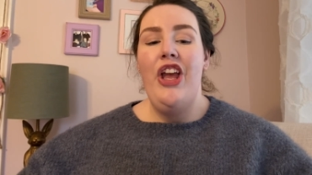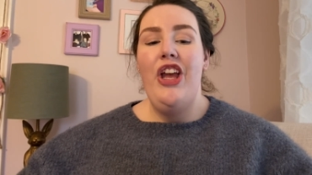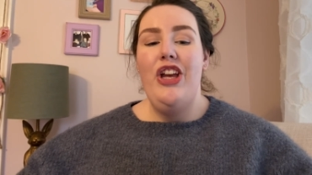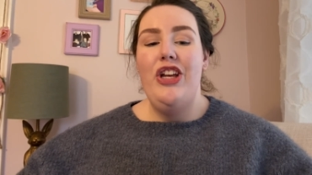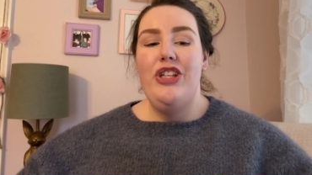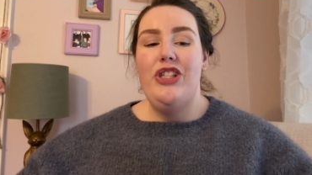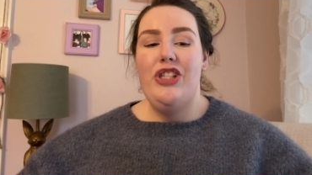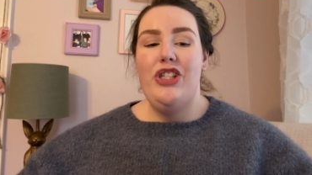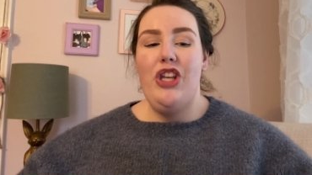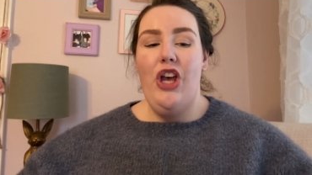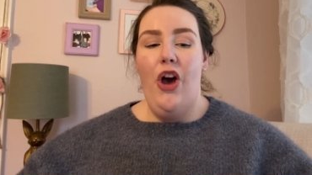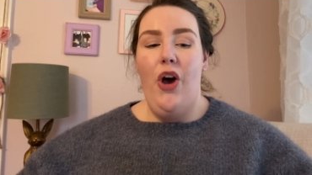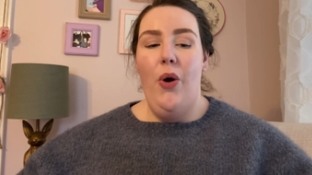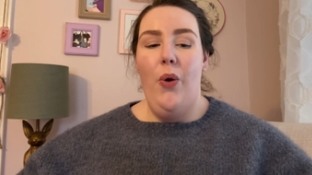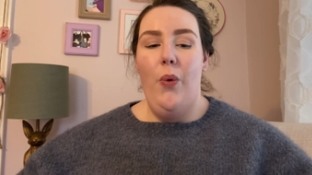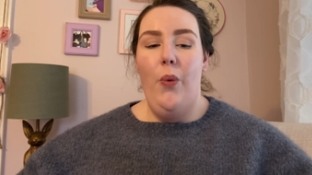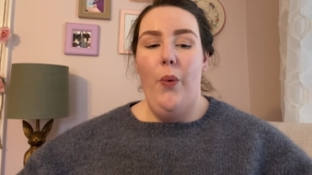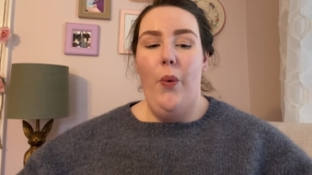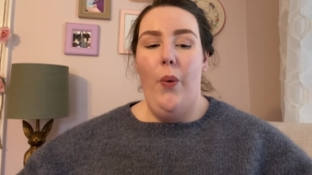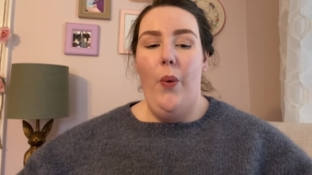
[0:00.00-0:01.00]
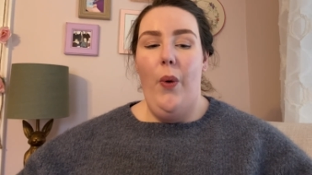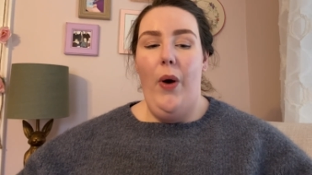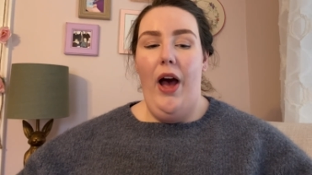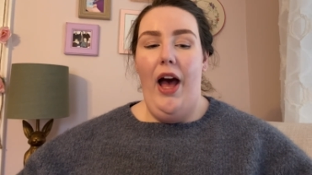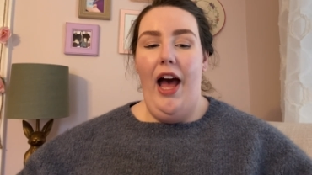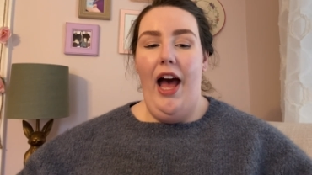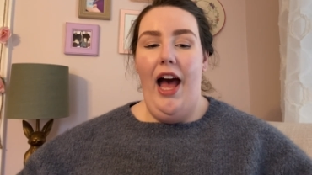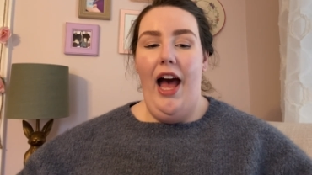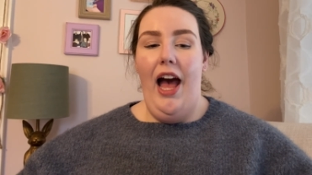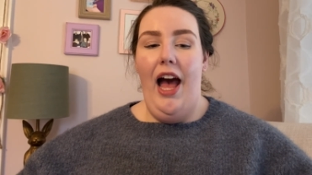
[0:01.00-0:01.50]
So
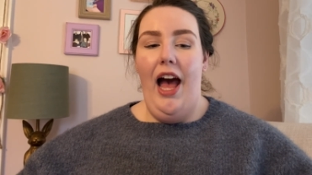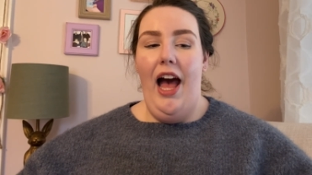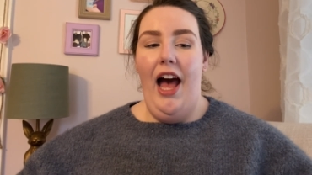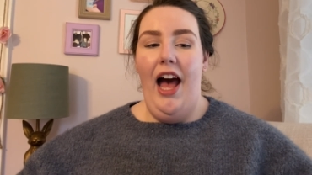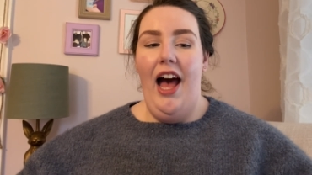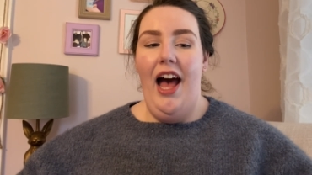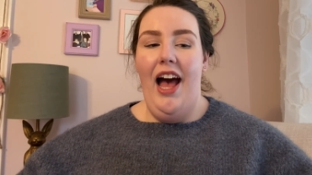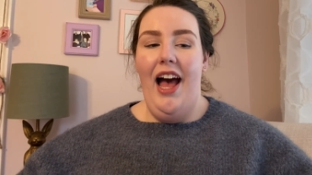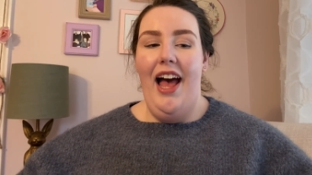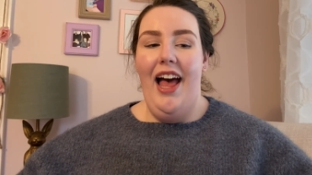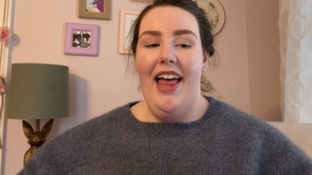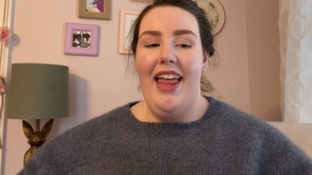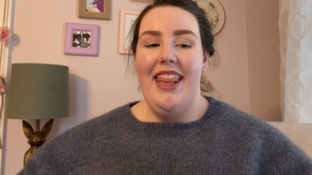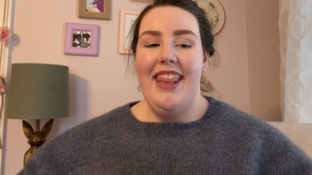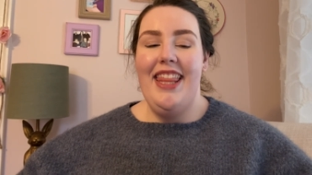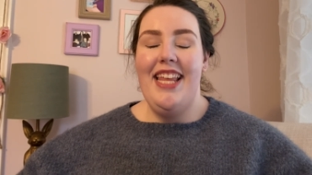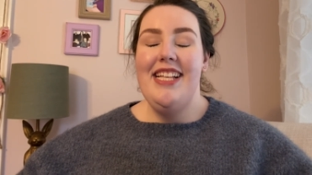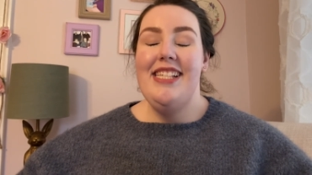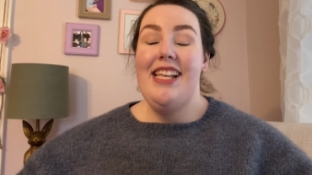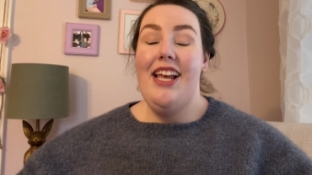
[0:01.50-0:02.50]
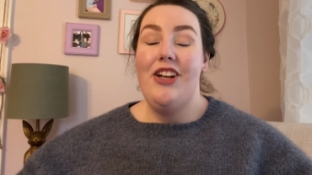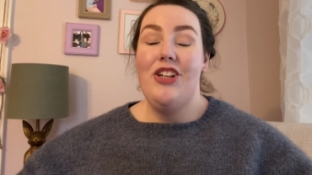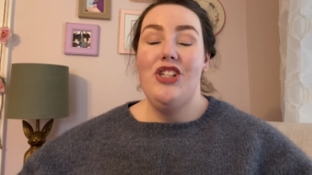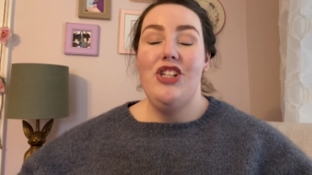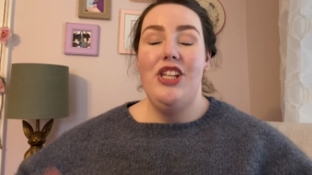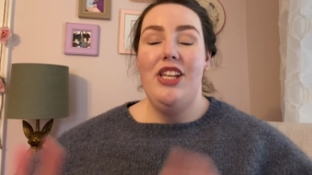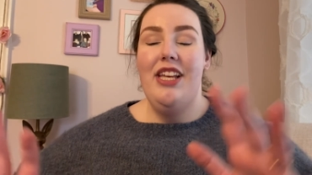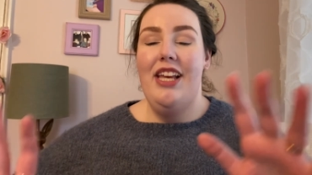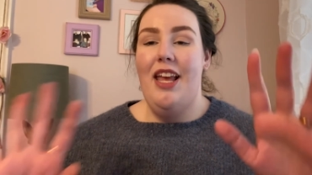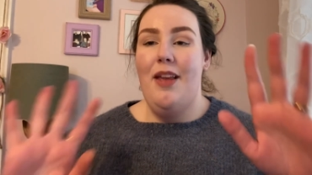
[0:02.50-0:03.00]
this
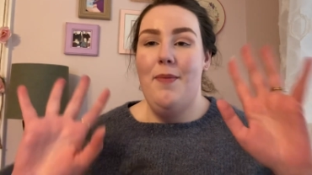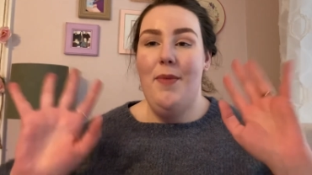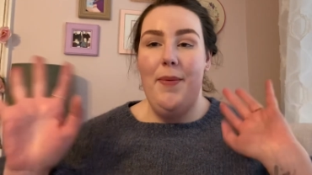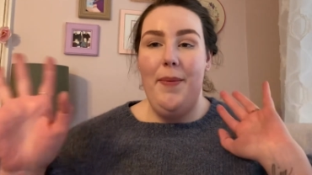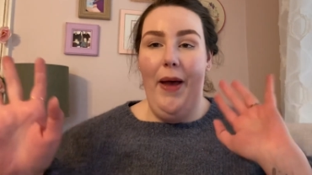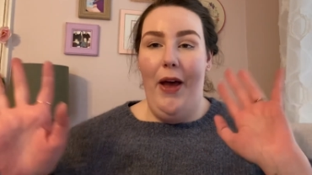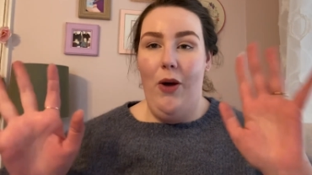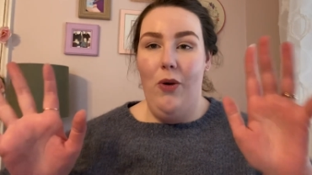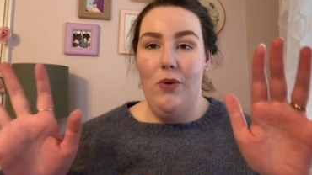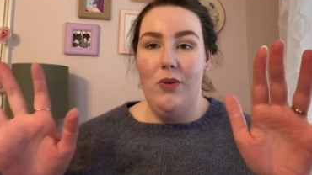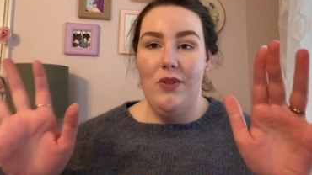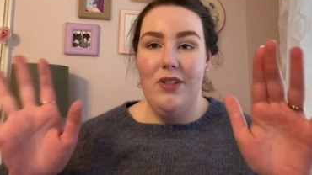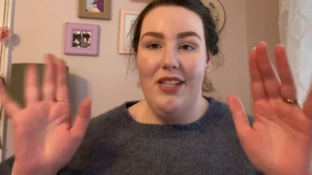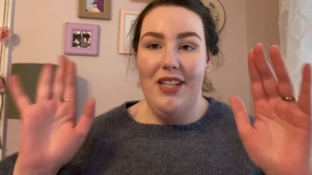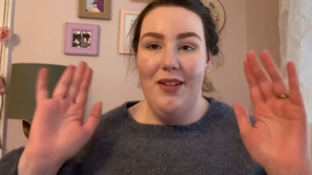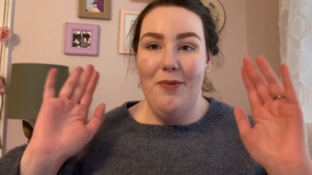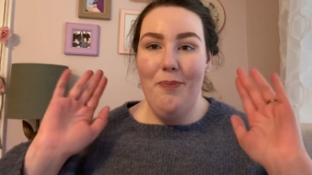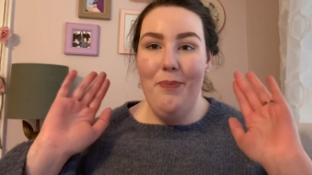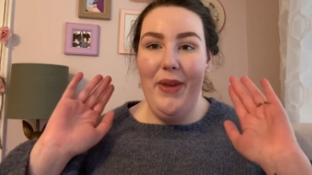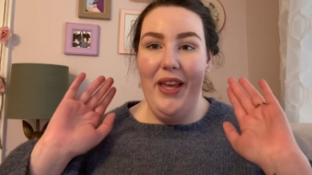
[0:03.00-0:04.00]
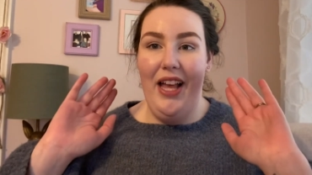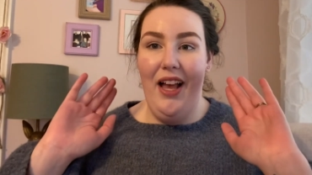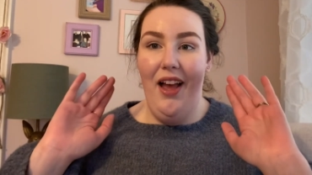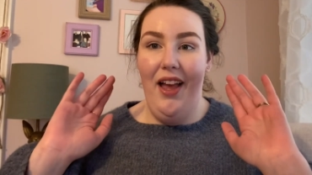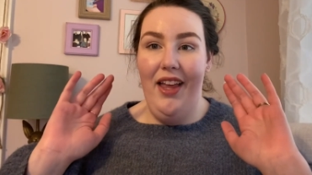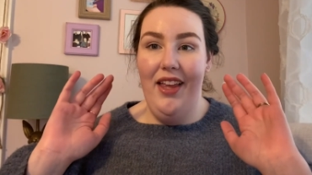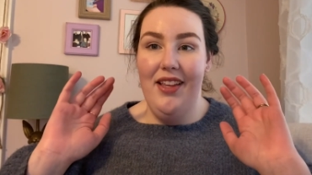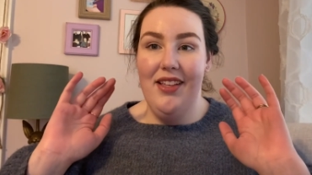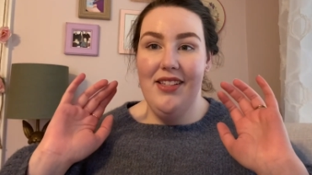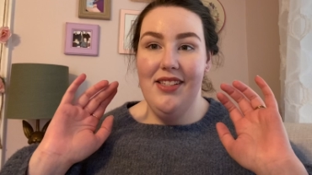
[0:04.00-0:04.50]
actually came about
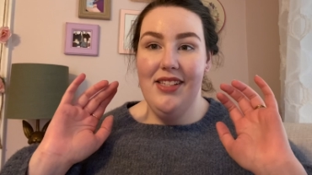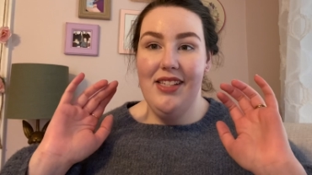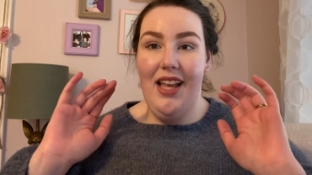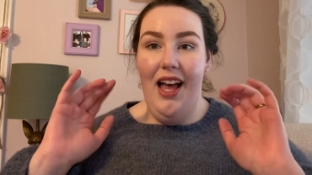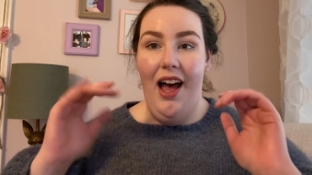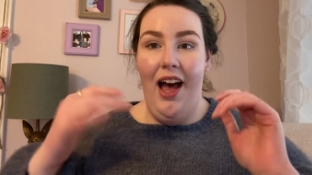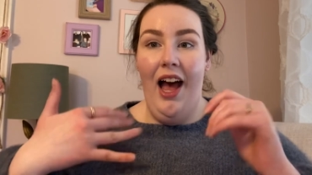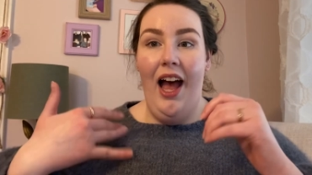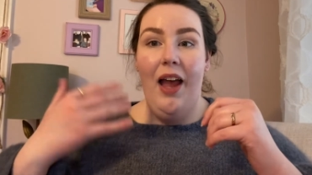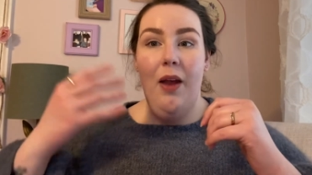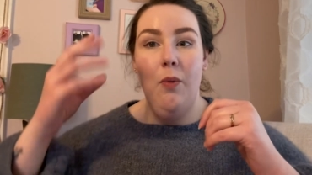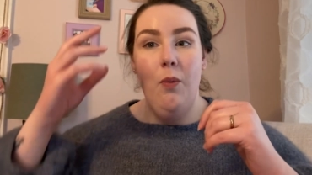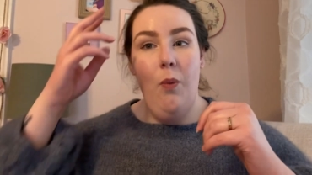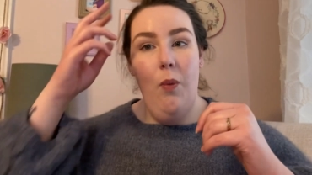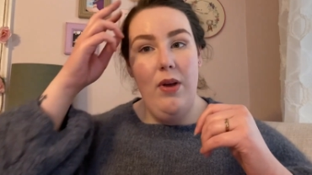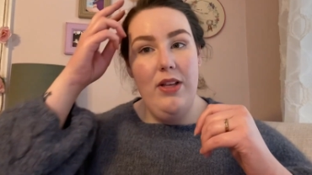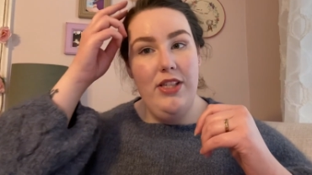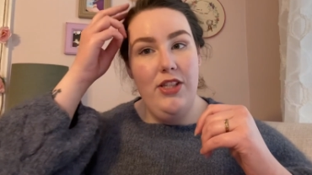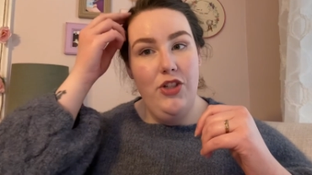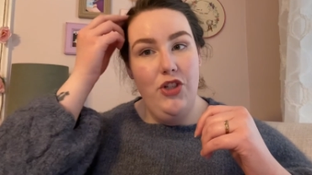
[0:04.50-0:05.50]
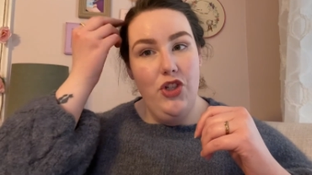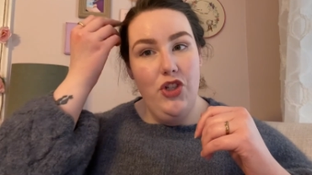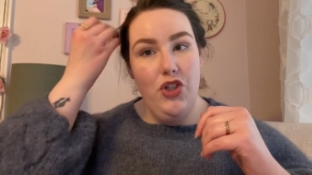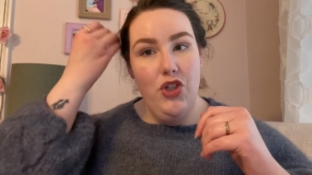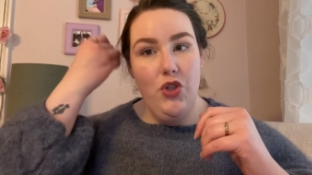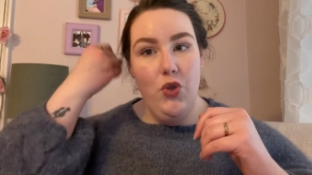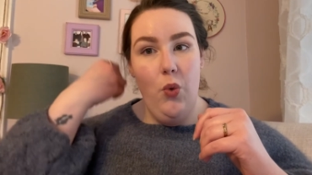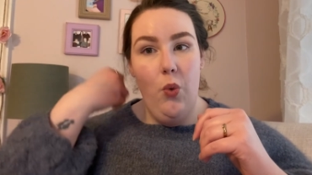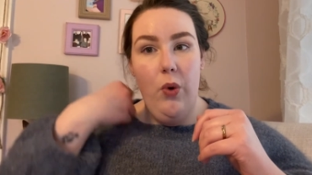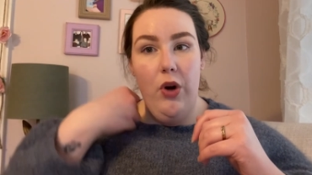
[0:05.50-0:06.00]
because I wasn't
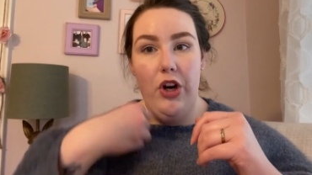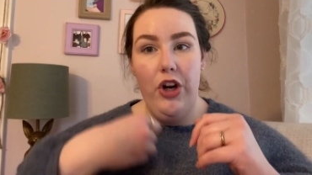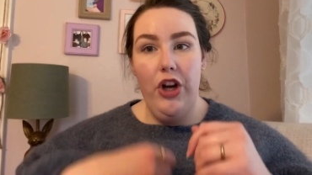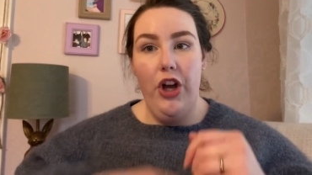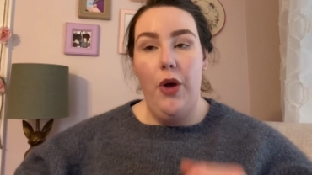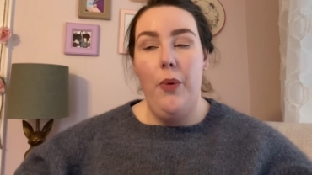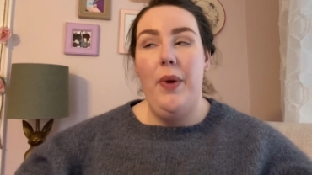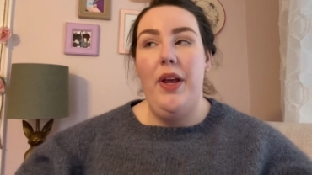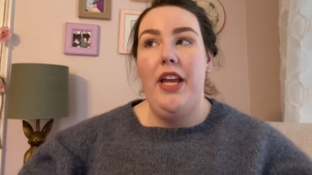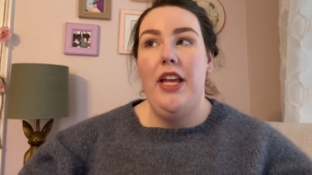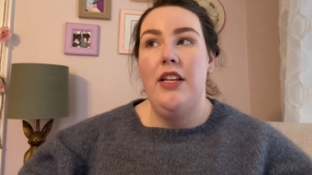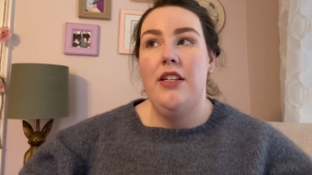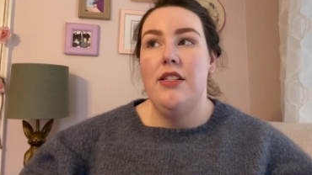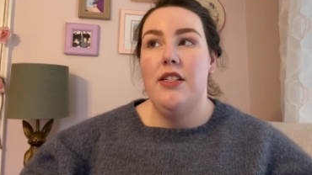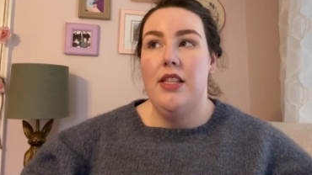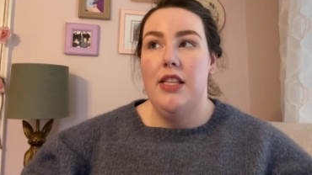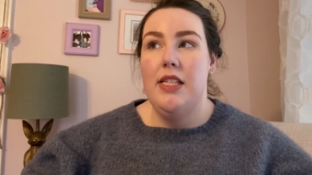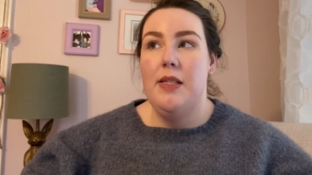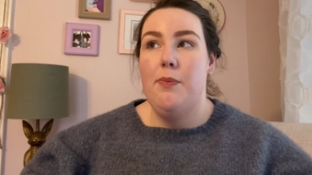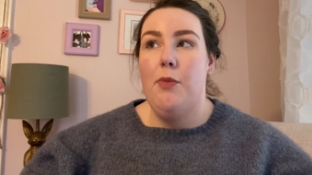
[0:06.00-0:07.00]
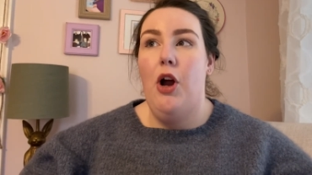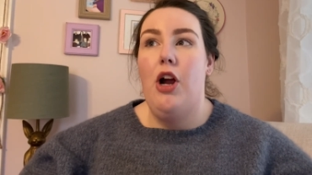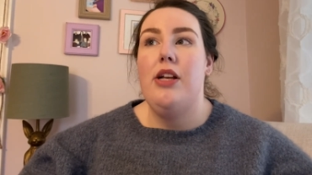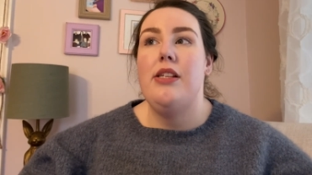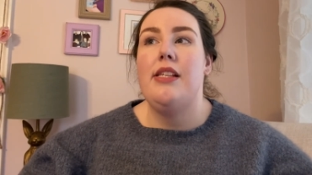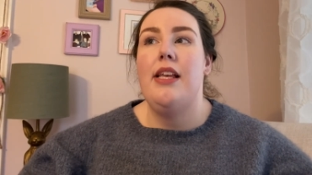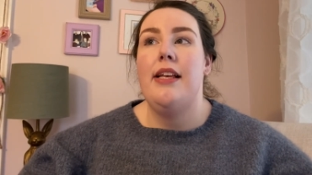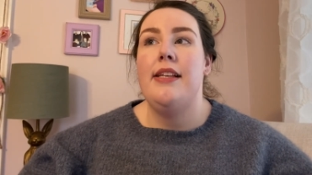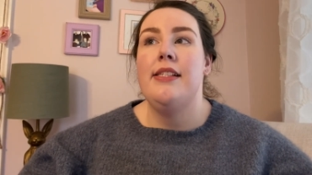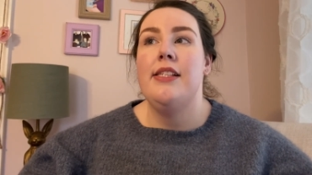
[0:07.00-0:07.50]
sure going into this
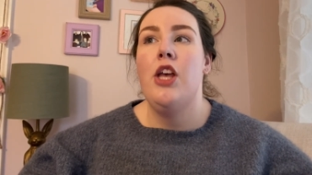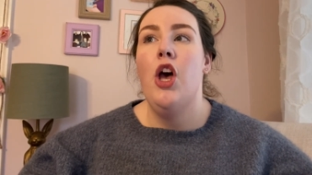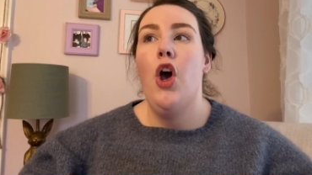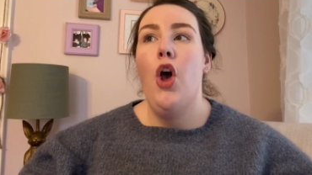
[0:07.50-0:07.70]
process